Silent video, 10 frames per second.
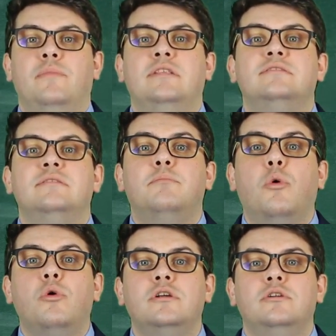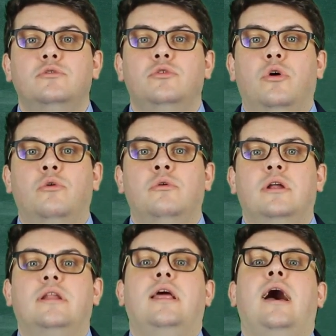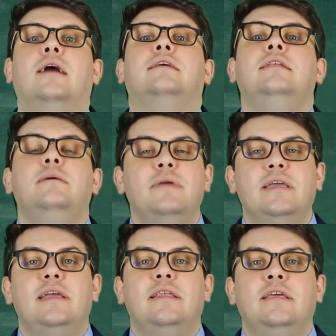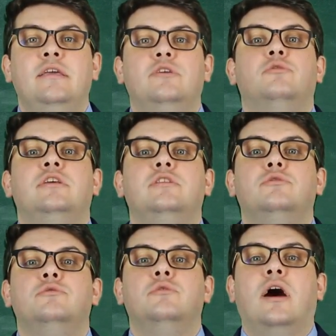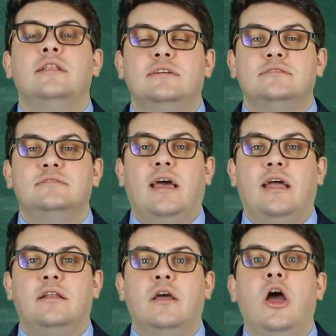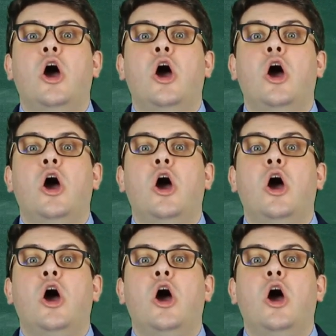it is important to know that in the beginning you need to understand